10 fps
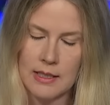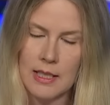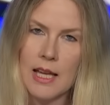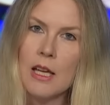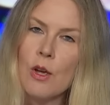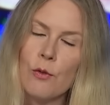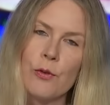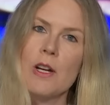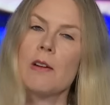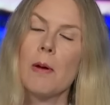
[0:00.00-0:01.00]
saying
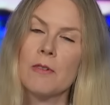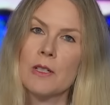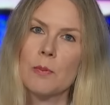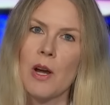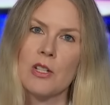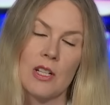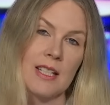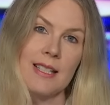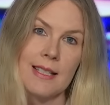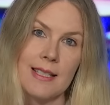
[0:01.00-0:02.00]
freedom of expression
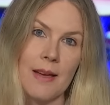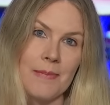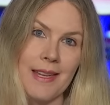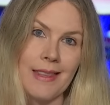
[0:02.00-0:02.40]
isn't something